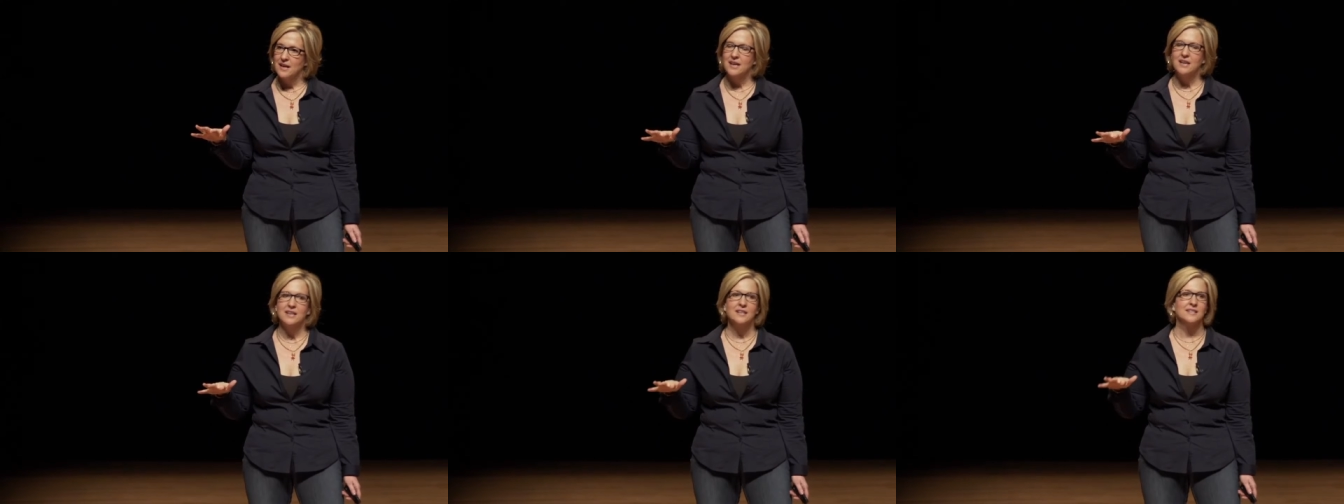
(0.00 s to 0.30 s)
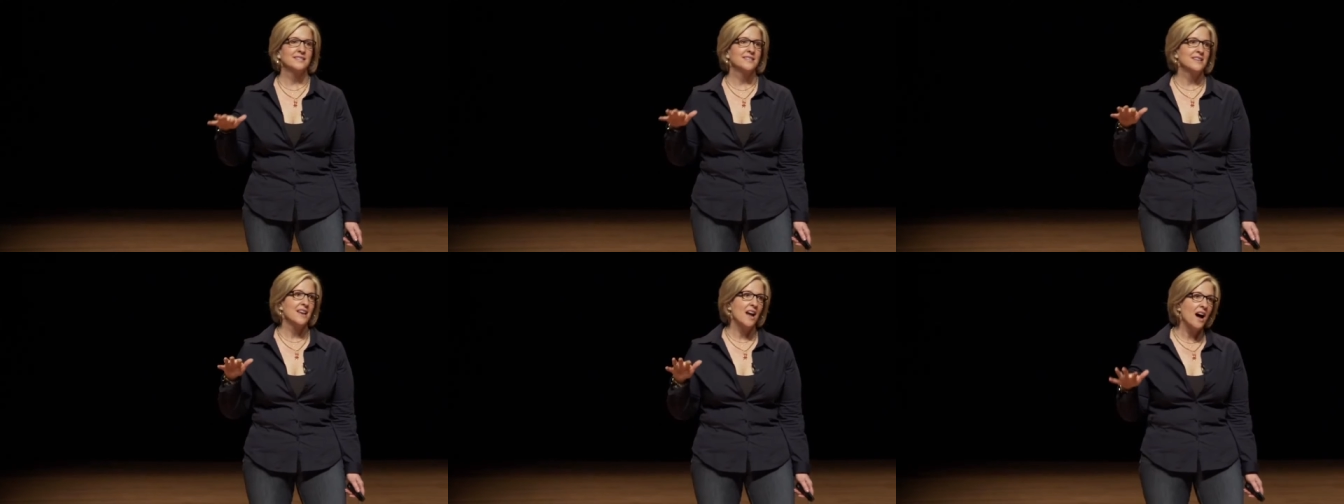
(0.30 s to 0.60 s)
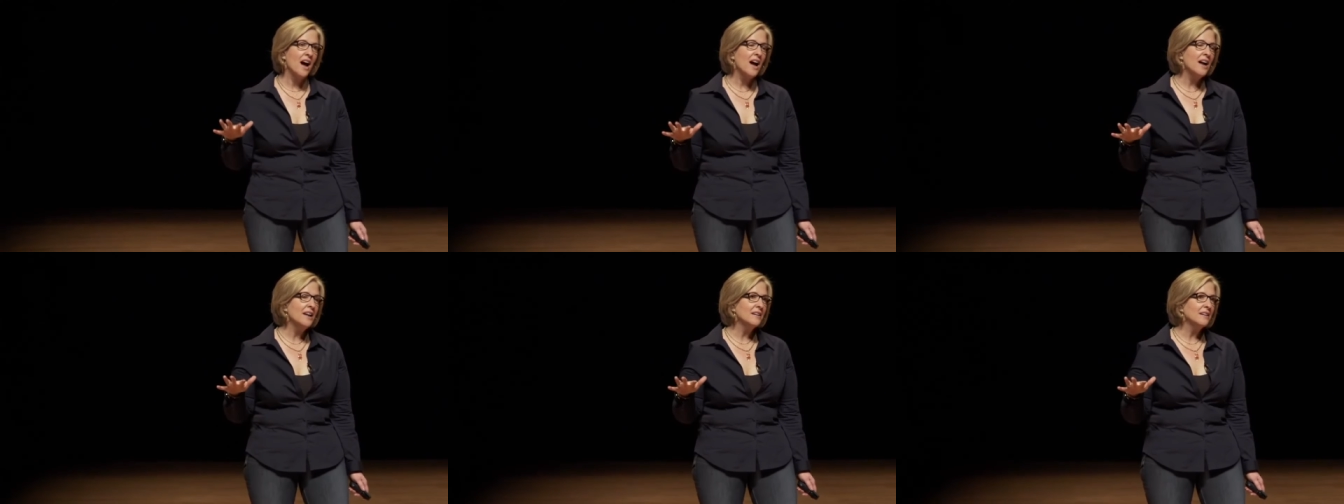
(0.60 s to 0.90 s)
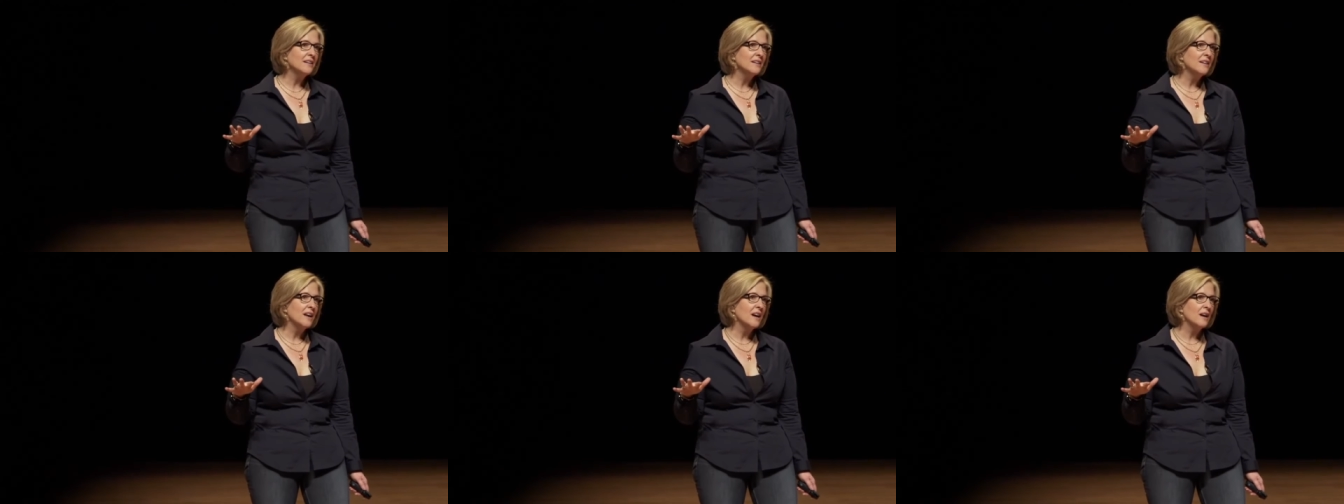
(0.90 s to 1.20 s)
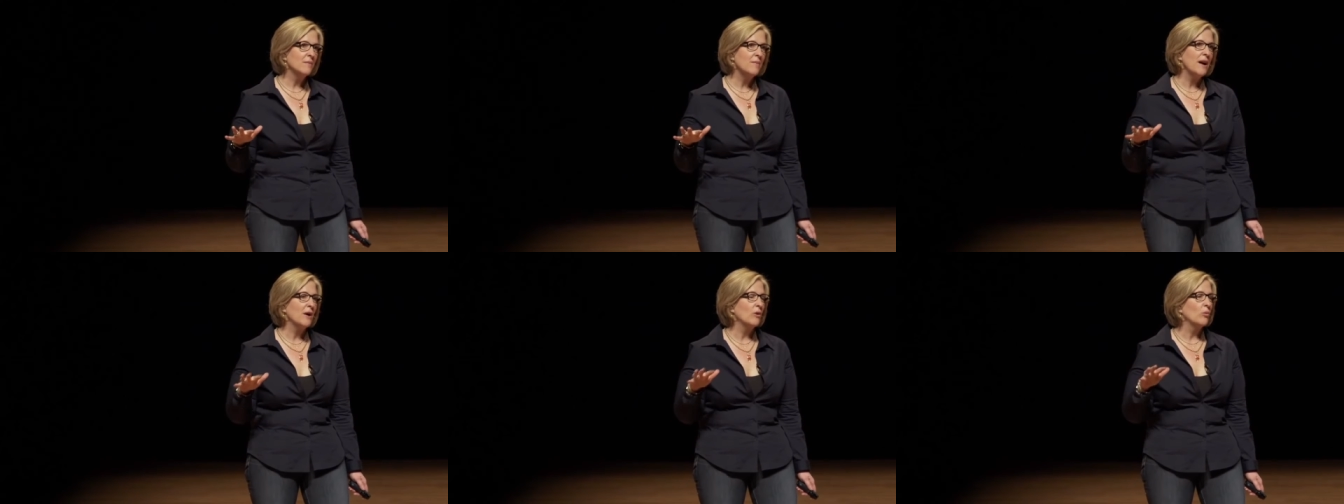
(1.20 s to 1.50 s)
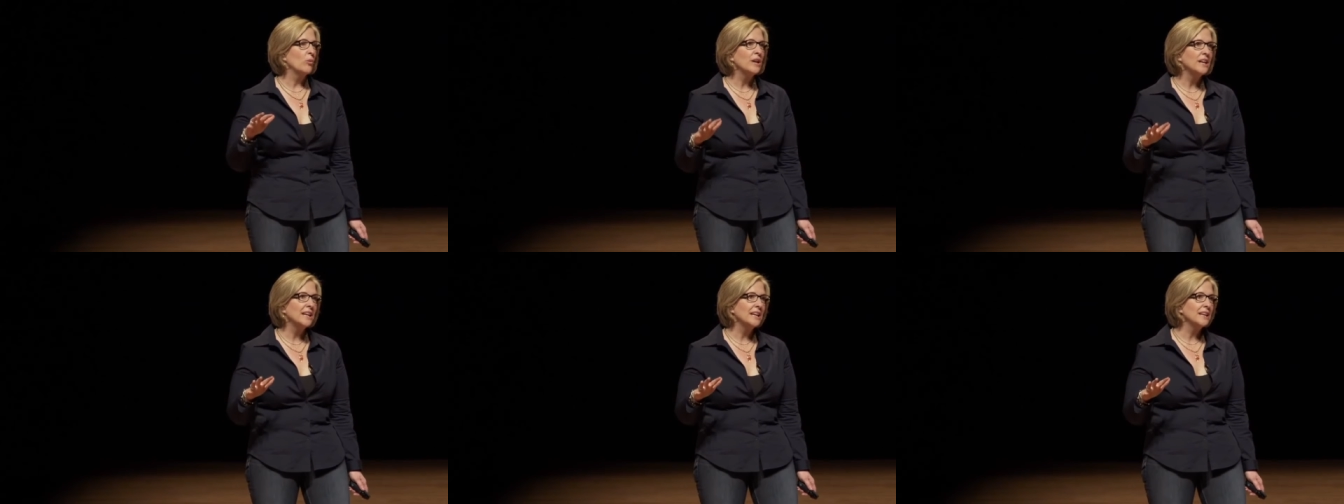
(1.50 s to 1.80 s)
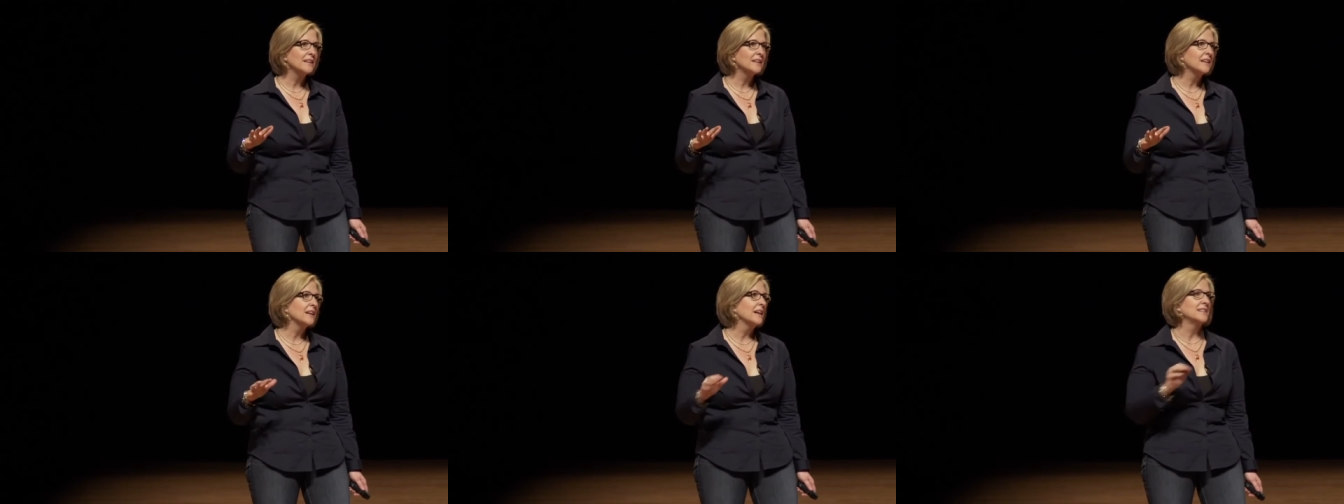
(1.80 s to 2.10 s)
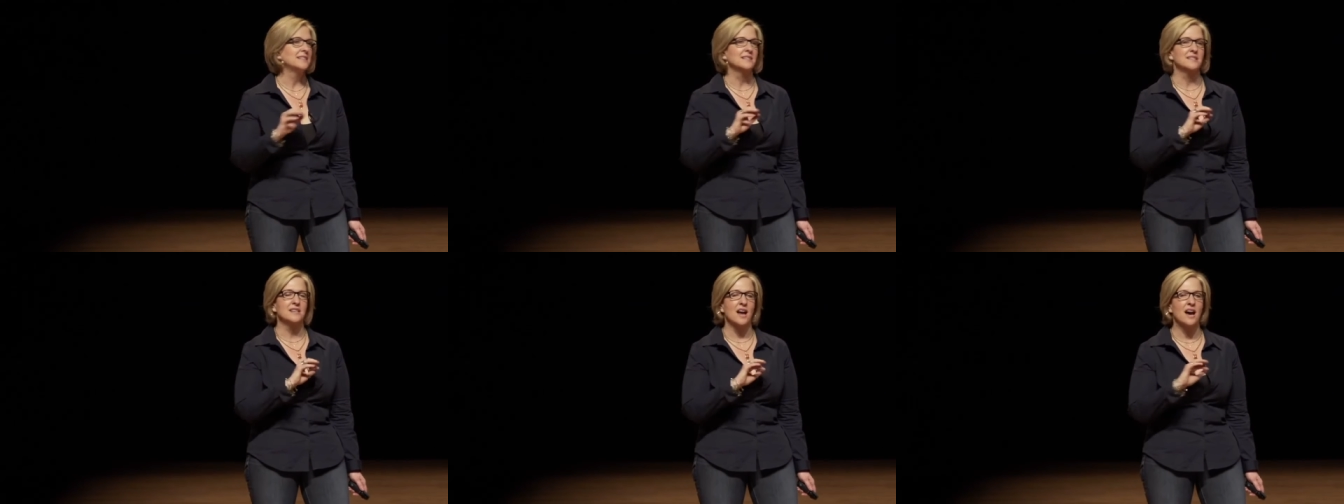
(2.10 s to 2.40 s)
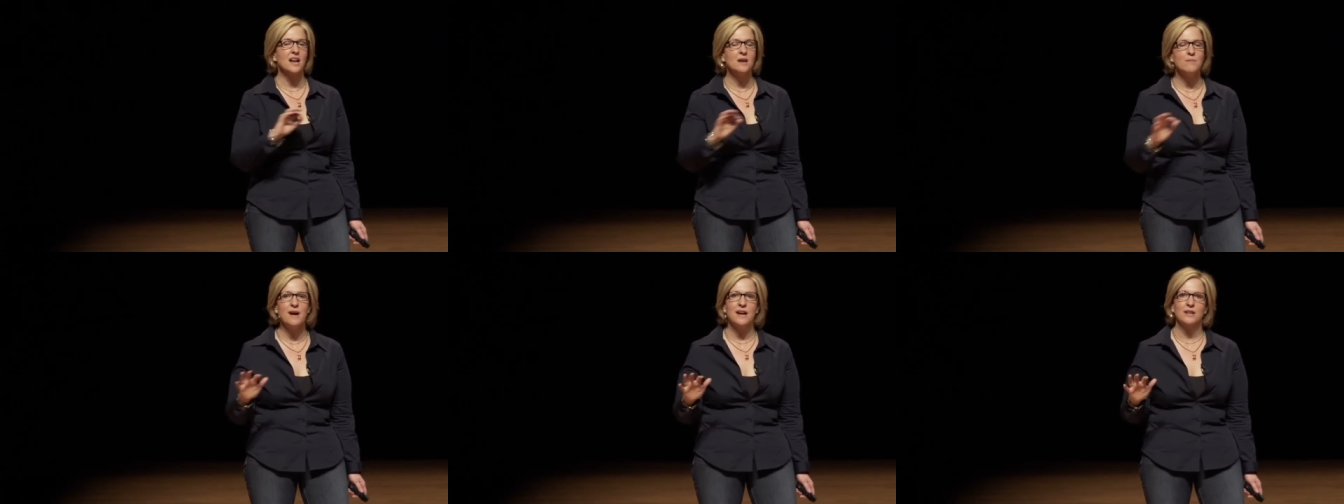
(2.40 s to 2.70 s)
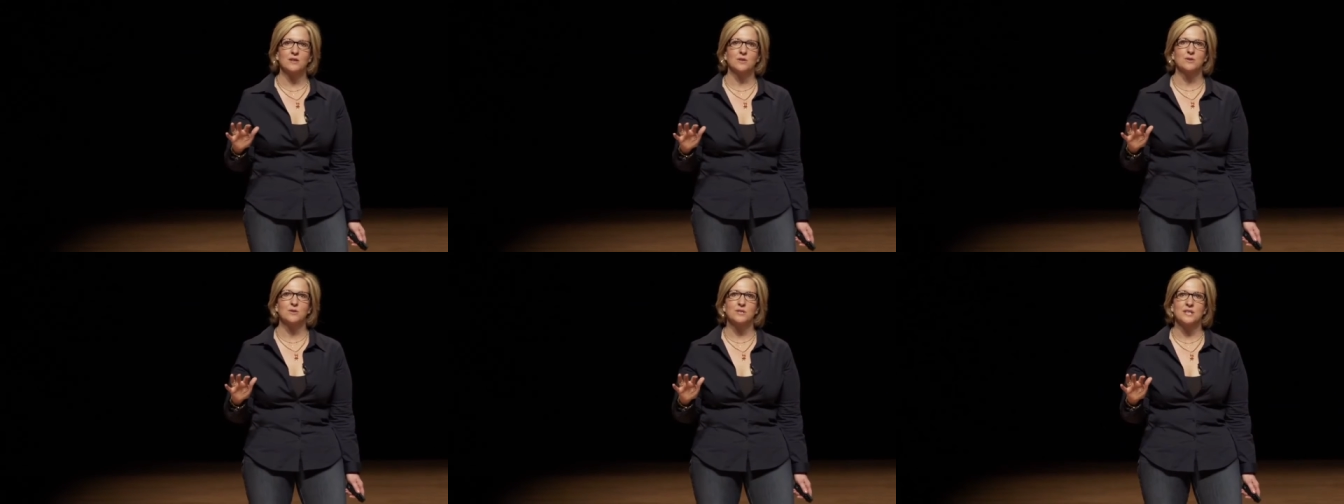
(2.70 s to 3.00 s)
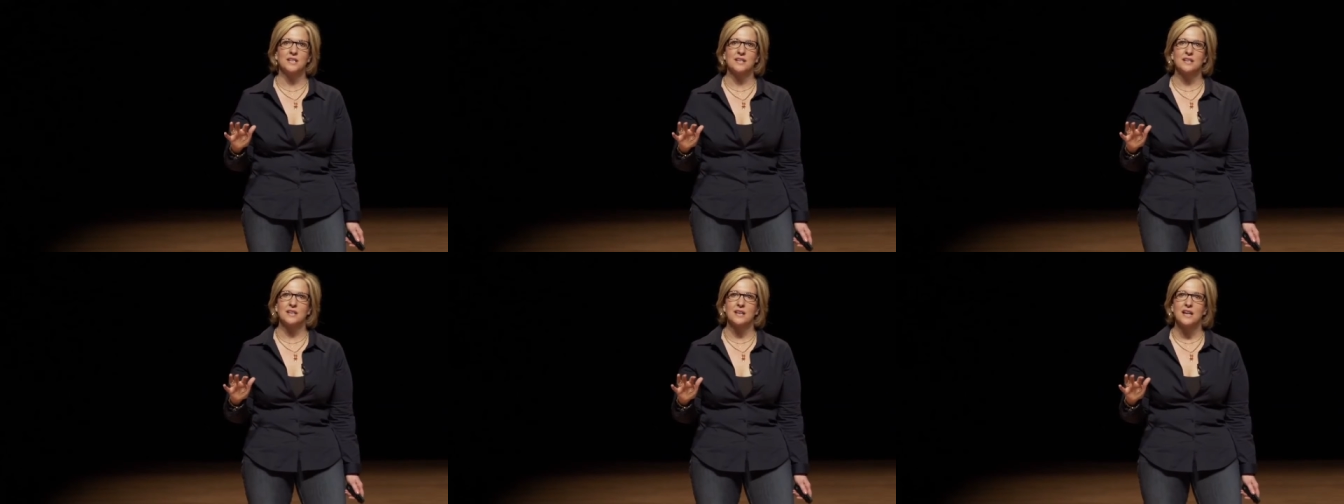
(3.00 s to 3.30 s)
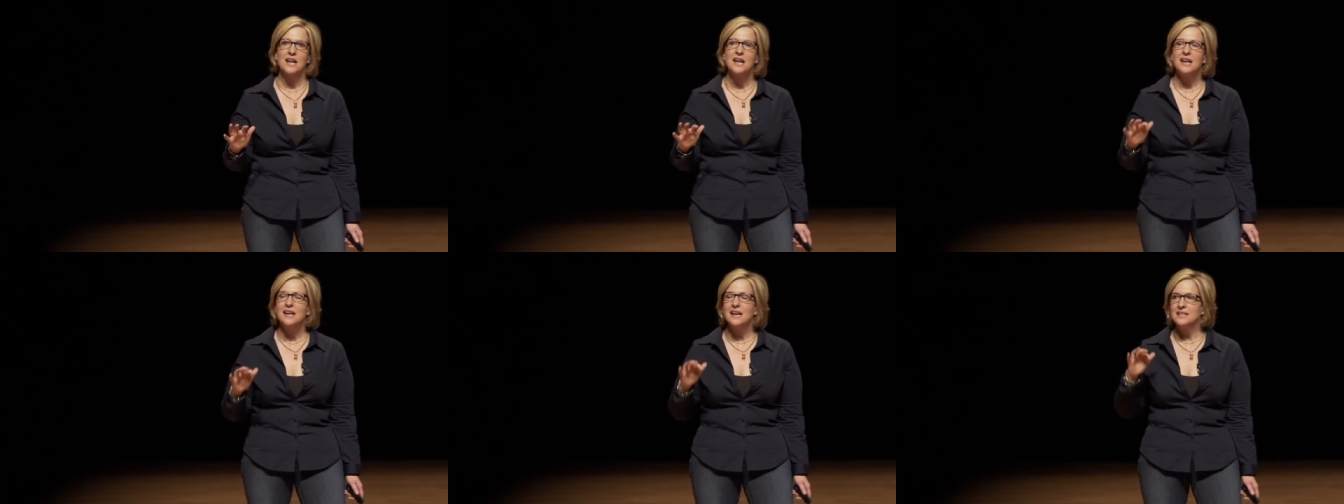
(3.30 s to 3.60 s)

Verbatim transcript: It is not about winning, it's not about losing,